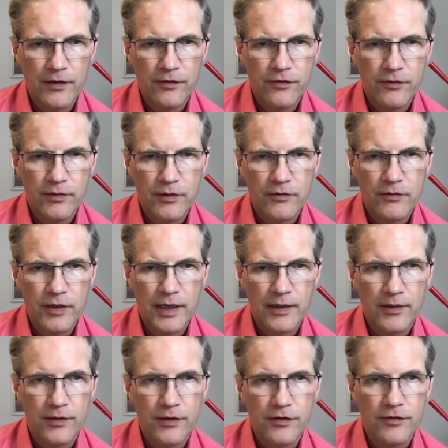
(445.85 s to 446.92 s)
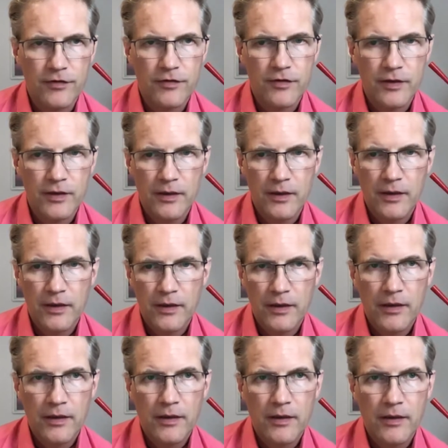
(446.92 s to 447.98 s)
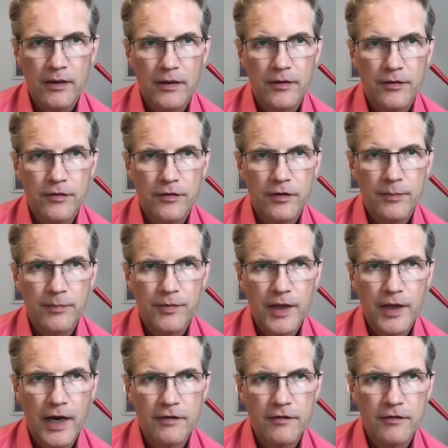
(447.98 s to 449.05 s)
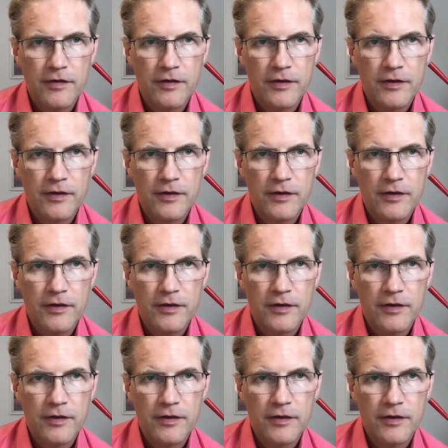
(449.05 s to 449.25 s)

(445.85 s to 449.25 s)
so we do like this. Skip that.